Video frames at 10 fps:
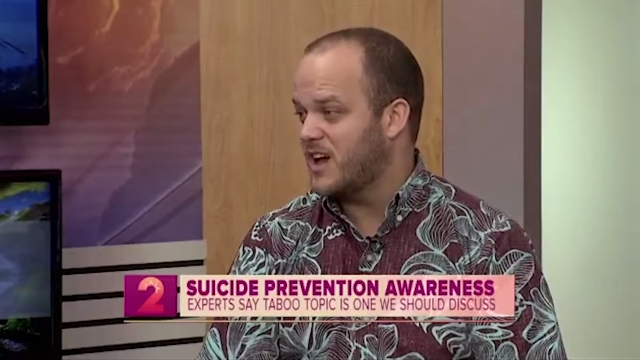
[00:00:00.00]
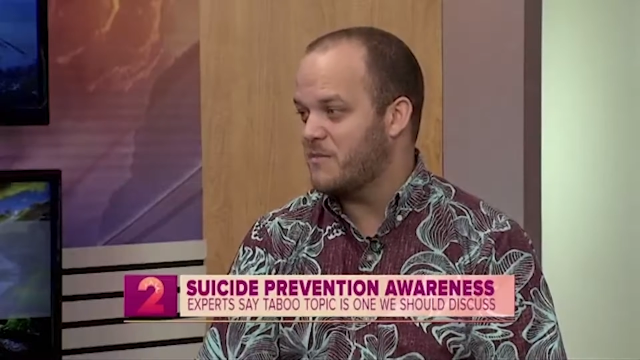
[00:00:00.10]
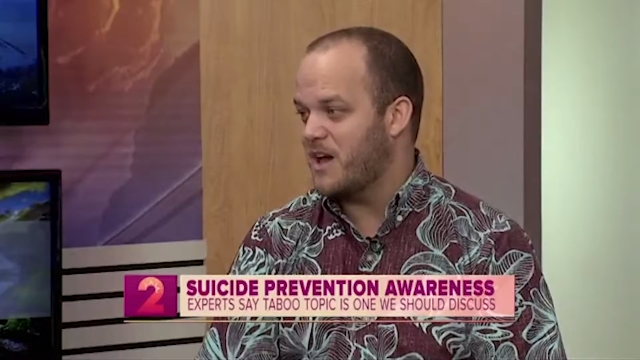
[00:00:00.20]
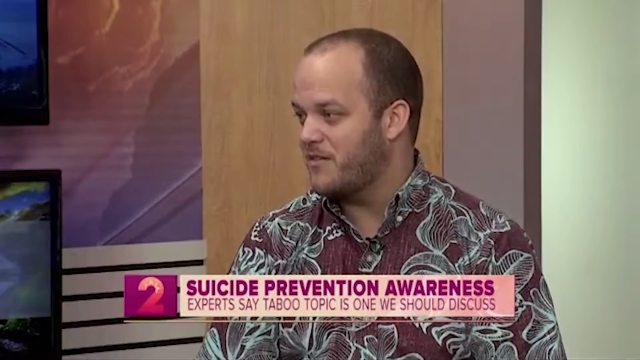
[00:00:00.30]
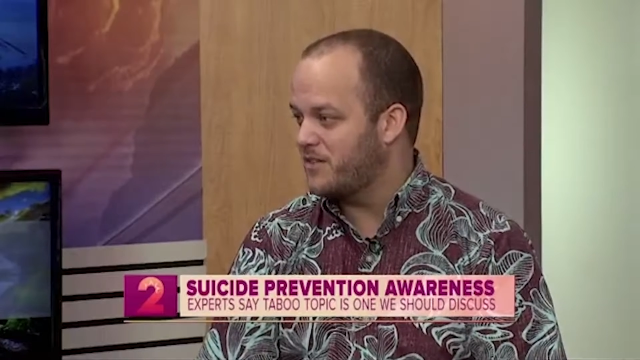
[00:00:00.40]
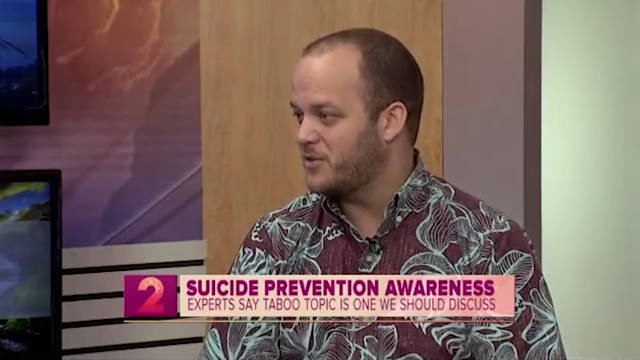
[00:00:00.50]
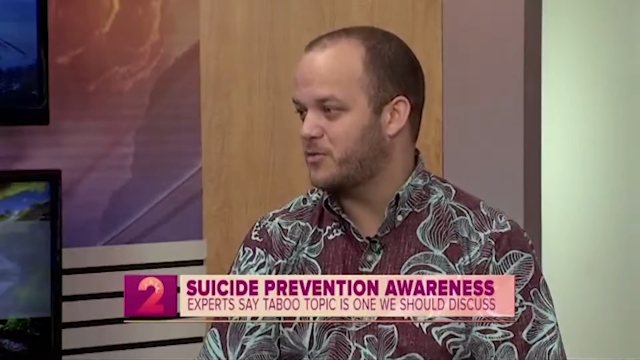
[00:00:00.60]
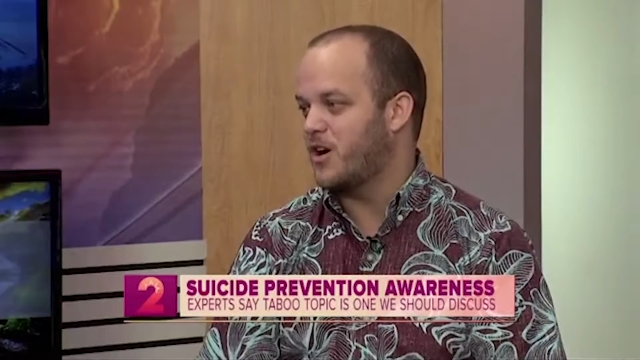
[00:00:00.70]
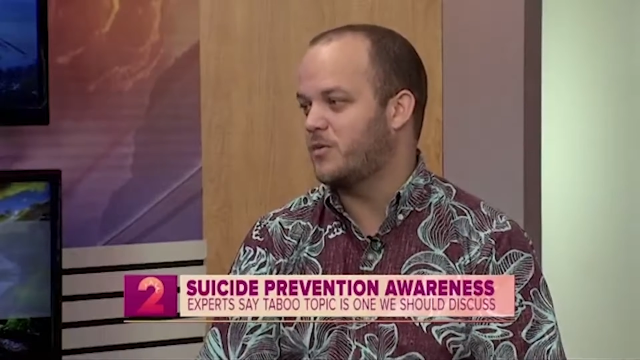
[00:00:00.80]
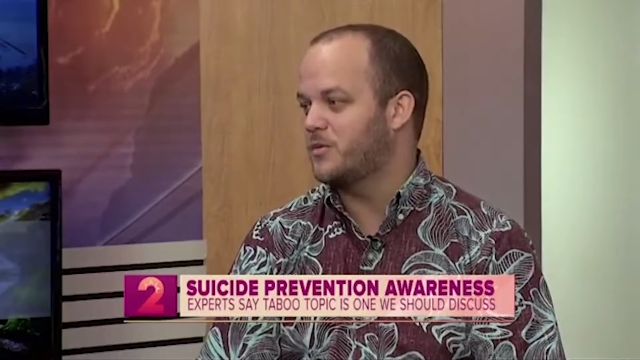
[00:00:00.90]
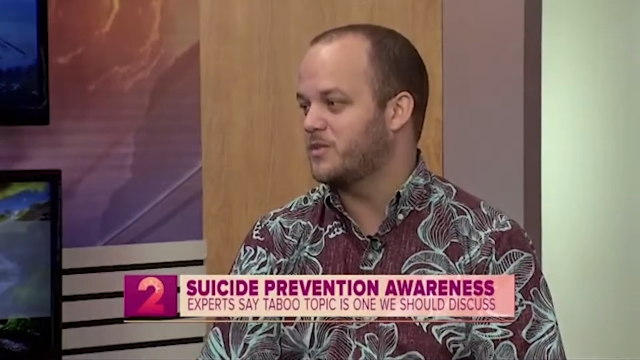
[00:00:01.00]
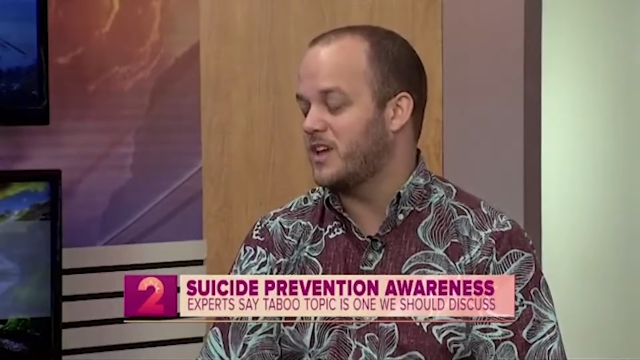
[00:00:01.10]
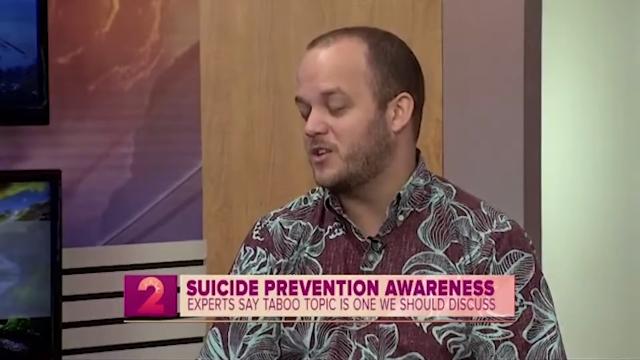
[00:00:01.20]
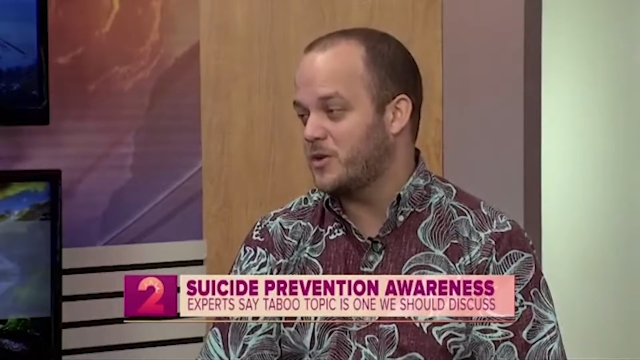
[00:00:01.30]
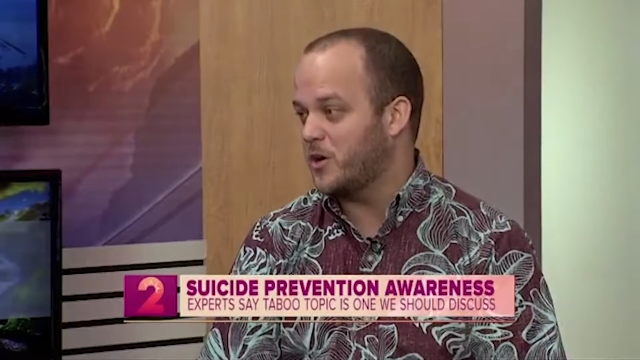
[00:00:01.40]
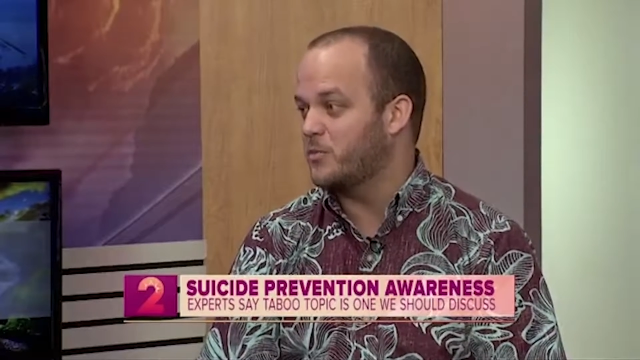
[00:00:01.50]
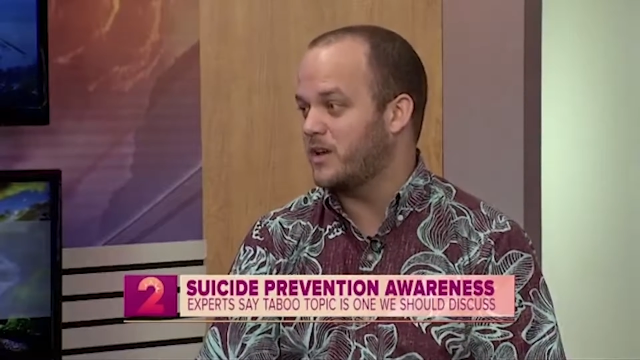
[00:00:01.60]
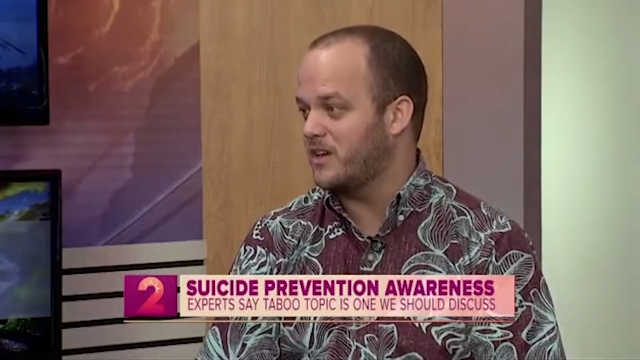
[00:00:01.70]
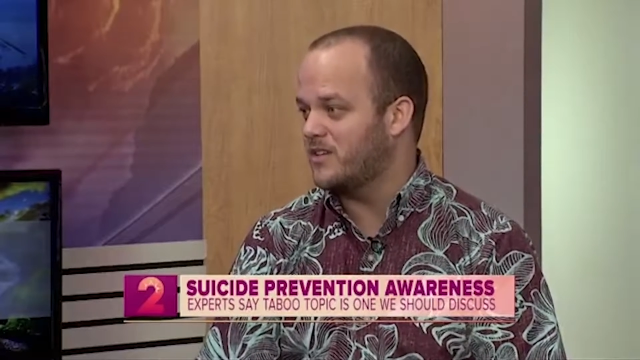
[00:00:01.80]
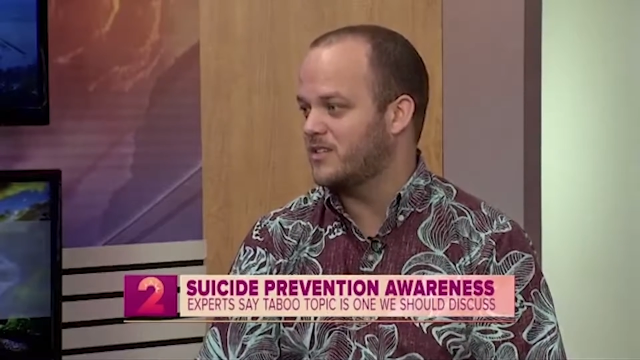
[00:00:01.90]
I'm having these problems. Can you help
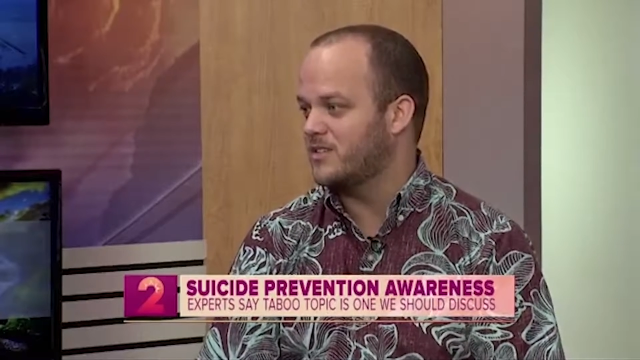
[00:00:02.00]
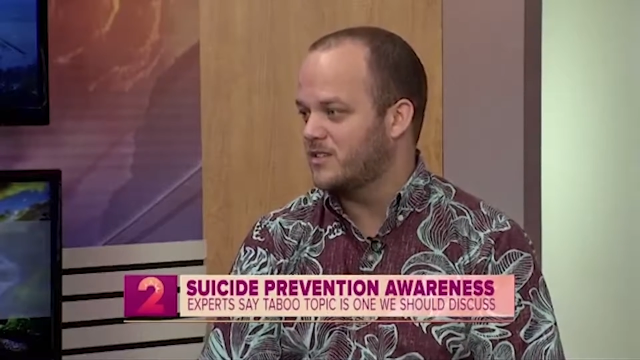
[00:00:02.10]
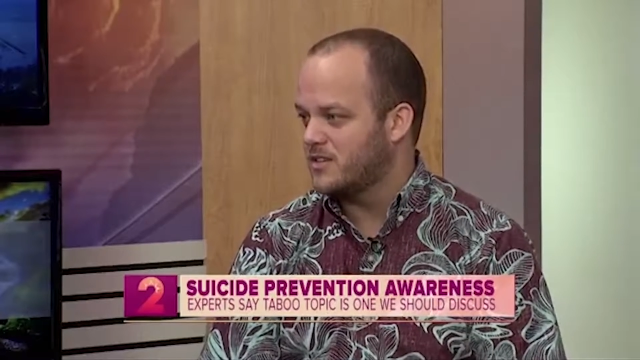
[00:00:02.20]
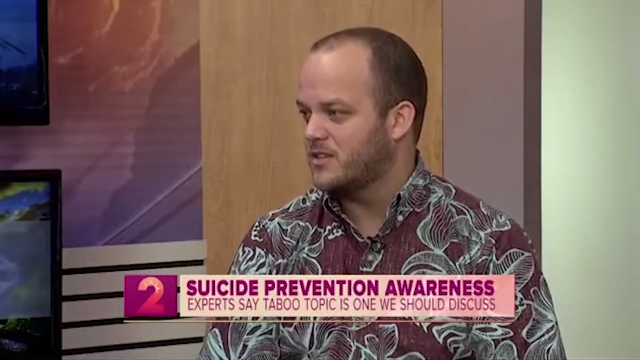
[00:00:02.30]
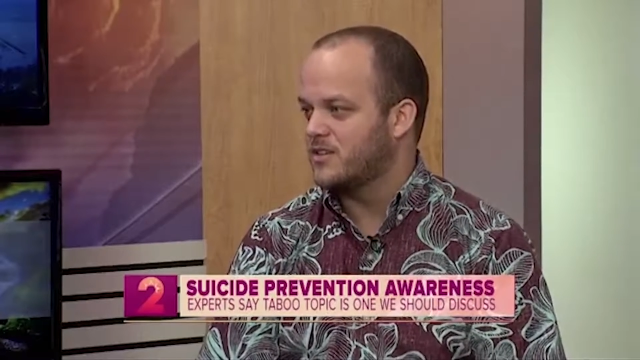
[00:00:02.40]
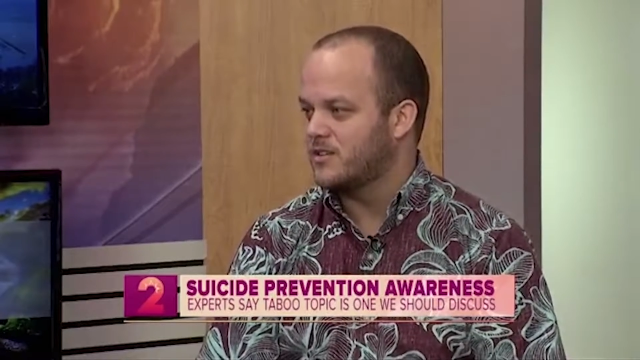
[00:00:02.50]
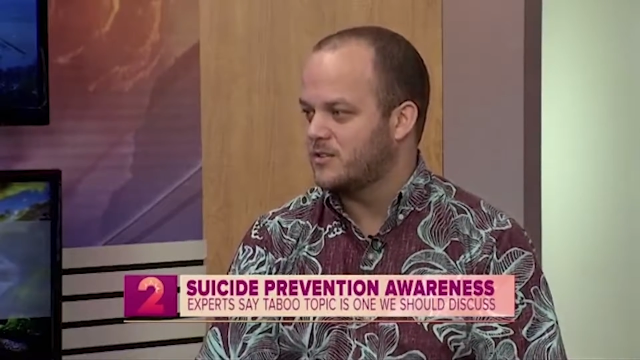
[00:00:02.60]
me? Now,